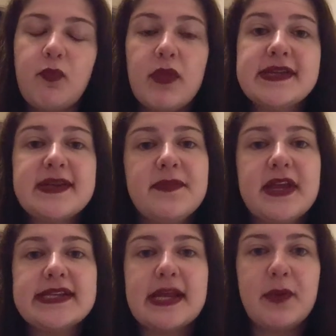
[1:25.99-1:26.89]
Some
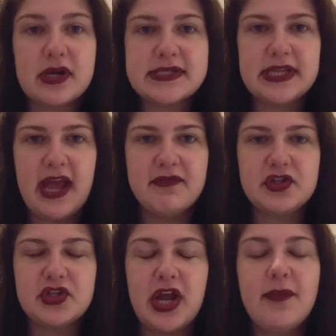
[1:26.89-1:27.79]
things I personally haven't
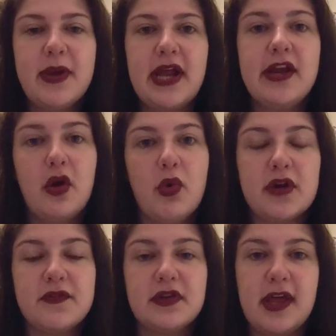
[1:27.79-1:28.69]
tried, but I know
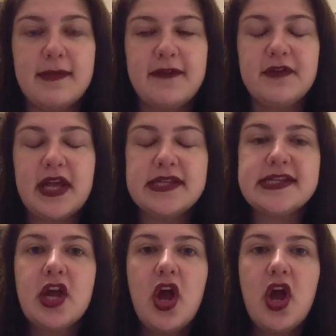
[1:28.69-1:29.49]
work for a lot of my friends,